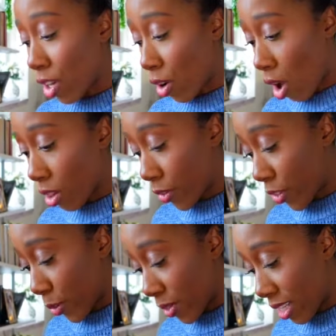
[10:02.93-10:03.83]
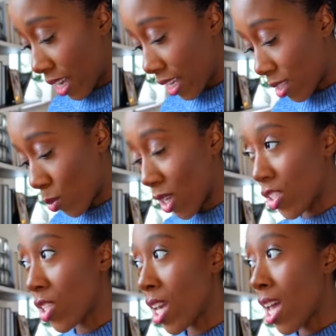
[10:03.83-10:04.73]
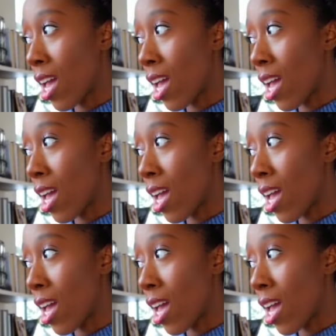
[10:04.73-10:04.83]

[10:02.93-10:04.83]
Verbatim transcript: on all of those days, which